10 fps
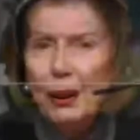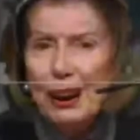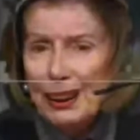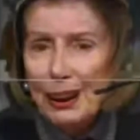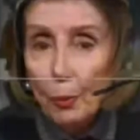
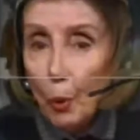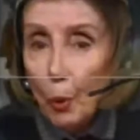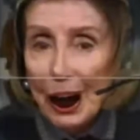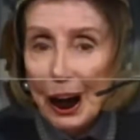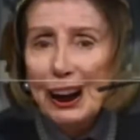just what the
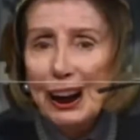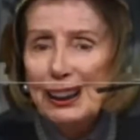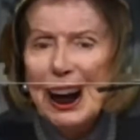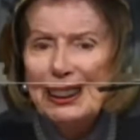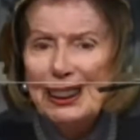hell is that
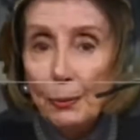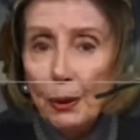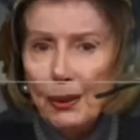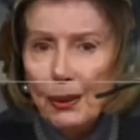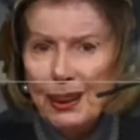supposed
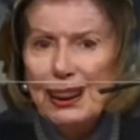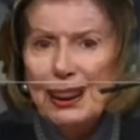to mean?